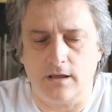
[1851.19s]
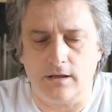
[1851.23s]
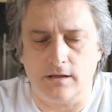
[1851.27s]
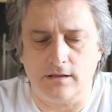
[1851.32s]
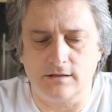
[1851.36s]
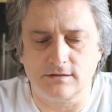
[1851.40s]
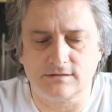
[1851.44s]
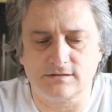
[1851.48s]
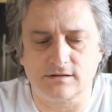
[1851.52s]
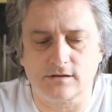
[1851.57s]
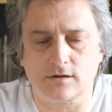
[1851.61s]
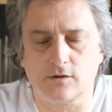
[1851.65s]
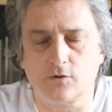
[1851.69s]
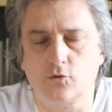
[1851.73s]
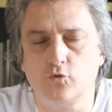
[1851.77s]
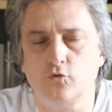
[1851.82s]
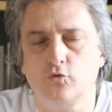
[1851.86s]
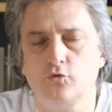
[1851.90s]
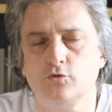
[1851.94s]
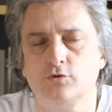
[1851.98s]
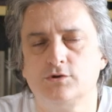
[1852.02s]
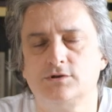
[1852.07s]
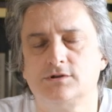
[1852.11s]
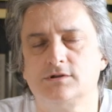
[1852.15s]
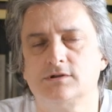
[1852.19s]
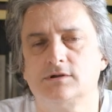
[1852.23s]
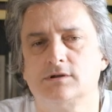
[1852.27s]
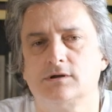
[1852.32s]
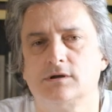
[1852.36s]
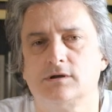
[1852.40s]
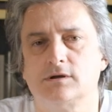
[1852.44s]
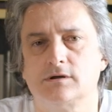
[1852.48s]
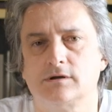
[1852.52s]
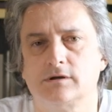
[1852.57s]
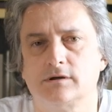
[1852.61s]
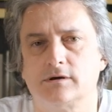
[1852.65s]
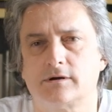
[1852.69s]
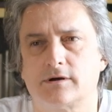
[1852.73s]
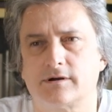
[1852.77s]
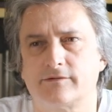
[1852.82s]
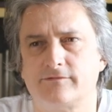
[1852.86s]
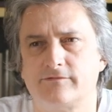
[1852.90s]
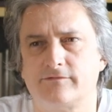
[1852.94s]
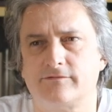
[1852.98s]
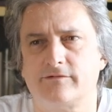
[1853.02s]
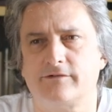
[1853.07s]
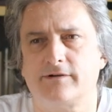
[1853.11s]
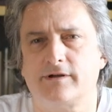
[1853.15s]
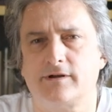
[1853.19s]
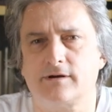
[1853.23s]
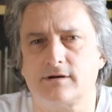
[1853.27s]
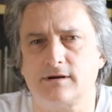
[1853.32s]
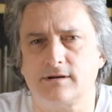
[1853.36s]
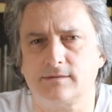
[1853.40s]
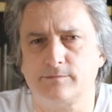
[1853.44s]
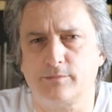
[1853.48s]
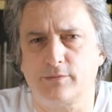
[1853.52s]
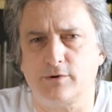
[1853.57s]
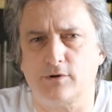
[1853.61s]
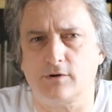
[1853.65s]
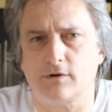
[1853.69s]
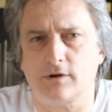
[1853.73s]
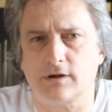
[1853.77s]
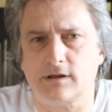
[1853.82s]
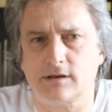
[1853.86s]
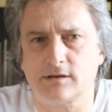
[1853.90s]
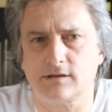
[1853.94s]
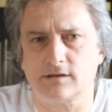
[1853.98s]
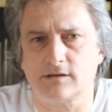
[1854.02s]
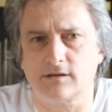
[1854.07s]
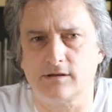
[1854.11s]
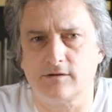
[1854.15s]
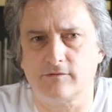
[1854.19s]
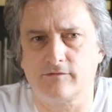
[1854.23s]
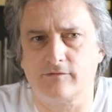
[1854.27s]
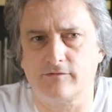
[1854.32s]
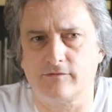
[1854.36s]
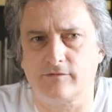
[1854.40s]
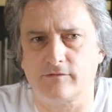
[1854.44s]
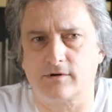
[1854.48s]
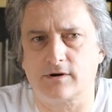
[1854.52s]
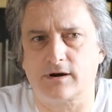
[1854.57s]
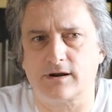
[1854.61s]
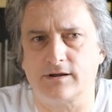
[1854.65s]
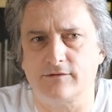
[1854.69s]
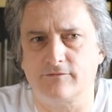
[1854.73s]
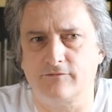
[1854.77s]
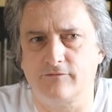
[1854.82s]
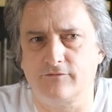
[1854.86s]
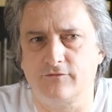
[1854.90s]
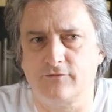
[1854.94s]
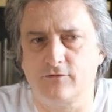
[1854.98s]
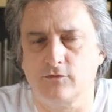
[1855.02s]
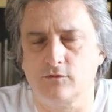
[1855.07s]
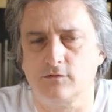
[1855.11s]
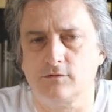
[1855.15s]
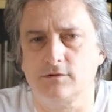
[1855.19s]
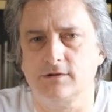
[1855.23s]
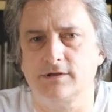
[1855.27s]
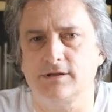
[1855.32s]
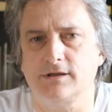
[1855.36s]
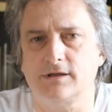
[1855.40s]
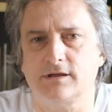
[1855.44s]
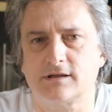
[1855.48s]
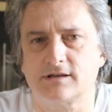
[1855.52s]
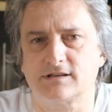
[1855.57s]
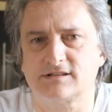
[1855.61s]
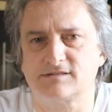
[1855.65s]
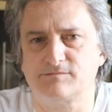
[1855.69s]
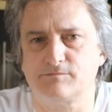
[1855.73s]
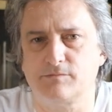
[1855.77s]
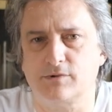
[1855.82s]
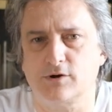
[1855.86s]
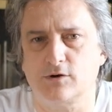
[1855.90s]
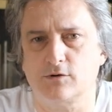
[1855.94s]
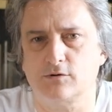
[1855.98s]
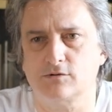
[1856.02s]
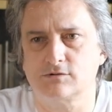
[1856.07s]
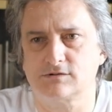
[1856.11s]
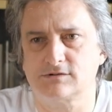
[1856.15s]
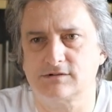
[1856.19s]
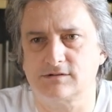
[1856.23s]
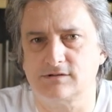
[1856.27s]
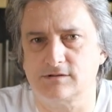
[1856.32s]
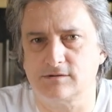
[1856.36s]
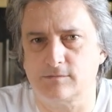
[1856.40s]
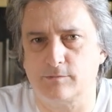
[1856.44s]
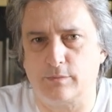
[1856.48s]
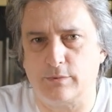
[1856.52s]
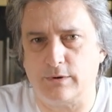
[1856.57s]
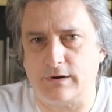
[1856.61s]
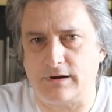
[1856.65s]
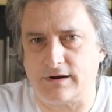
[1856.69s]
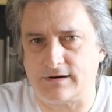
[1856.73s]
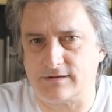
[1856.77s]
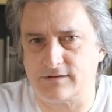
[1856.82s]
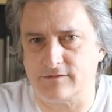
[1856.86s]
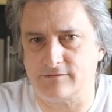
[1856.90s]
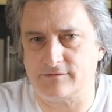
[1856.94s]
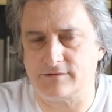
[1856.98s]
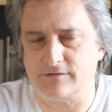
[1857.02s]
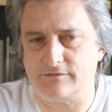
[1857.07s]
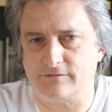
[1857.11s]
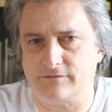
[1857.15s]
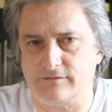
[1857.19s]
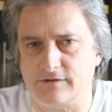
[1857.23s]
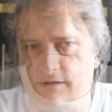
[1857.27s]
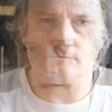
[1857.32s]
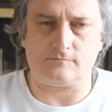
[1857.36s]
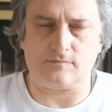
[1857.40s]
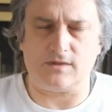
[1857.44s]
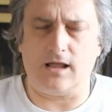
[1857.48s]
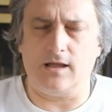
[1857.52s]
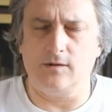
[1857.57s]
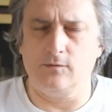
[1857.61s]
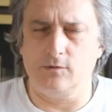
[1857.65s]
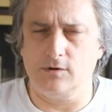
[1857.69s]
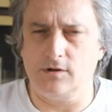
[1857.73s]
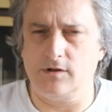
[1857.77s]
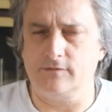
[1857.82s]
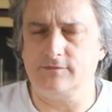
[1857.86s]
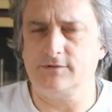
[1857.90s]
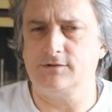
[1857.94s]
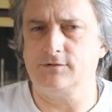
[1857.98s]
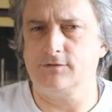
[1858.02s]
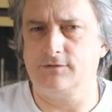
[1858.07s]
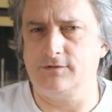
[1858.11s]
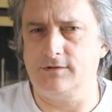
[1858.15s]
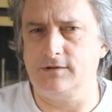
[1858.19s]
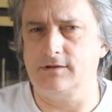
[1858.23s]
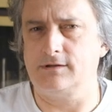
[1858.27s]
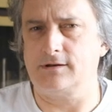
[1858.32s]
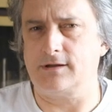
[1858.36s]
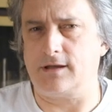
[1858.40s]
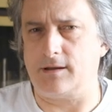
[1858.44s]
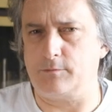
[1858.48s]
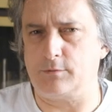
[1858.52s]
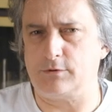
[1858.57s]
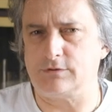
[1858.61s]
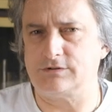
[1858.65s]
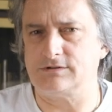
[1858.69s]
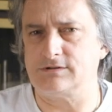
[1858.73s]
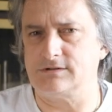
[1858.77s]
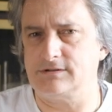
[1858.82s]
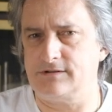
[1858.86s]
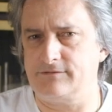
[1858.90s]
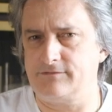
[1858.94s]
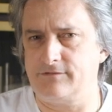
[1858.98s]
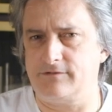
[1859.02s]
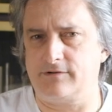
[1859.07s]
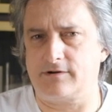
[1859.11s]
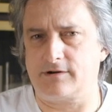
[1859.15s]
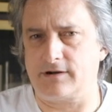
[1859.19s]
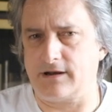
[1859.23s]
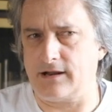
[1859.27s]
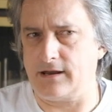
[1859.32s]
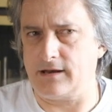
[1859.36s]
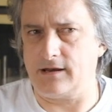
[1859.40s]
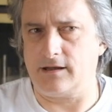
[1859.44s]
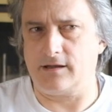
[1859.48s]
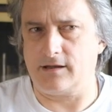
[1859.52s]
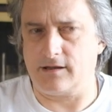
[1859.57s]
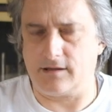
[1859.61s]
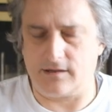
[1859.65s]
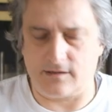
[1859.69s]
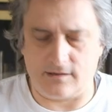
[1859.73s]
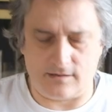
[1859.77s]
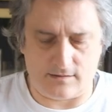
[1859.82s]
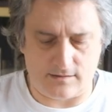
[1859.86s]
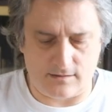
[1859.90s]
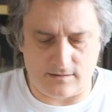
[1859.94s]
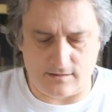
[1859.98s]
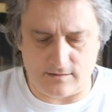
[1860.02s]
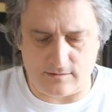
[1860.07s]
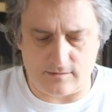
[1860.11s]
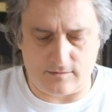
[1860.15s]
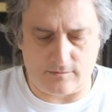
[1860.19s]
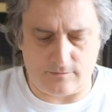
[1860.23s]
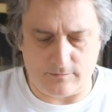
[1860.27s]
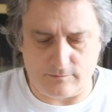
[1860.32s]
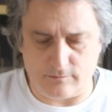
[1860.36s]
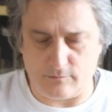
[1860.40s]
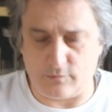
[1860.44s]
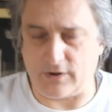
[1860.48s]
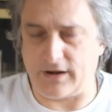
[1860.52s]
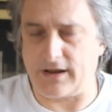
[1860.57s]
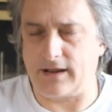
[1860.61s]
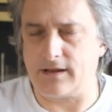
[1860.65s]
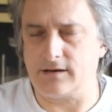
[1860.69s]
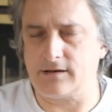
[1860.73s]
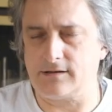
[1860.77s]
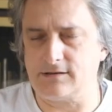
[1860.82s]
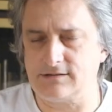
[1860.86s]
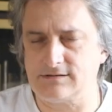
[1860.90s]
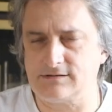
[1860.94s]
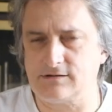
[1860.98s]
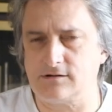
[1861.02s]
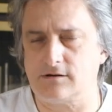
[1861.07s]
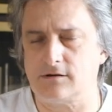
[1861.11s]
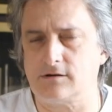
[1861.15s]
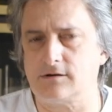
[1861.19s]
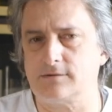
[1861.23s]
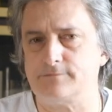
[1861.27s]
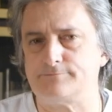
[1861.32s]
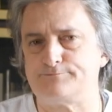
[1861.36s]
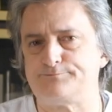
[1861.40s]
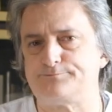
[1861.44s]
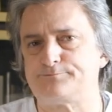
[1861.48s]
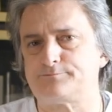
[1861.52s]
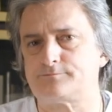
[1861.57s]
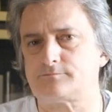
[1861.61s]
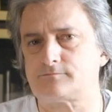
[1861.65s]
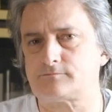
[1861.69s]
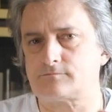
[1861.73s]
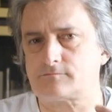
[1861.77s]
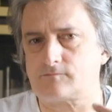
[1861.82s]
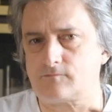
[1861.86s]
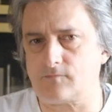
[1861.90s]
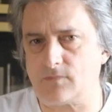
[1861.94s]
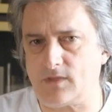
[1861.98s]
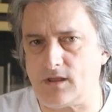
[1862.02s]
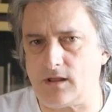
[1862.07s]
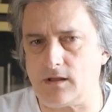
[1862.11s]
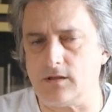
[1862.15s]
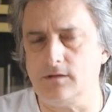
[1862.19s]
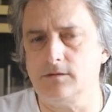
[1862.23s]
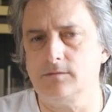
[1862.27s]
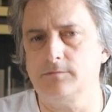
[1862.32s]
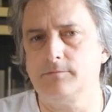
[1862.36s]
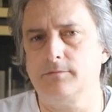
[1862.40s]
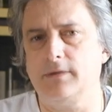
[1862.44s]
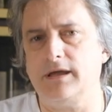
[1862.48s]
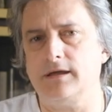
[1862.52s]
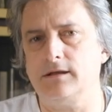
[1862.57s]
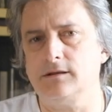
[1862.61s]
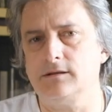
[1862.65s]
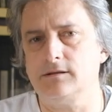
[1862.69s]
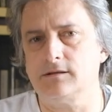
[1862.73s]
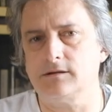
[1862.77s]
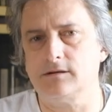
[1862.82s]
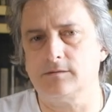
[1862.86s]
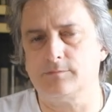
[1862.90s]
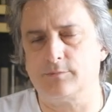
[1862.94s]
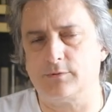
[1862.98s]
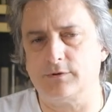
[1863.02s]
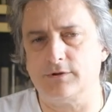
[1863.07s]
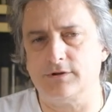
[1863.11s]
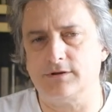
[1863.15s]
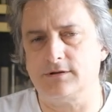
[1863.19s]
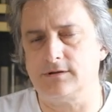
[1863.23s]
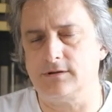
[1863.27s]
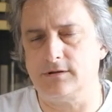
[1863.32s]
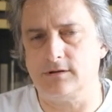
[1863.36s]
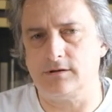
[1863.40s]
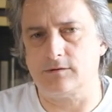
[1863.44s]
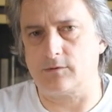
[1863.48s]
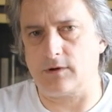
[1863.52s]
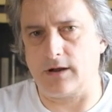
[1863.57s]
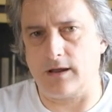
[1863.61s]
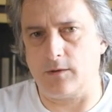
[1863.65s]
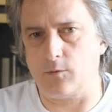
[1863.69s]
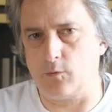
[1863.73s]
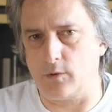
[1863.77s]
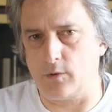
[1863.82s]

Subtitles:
It's a good referral point for a fully exposed part of the film. I would love to see the numbers and the Ferrania brand and so on made printed in the right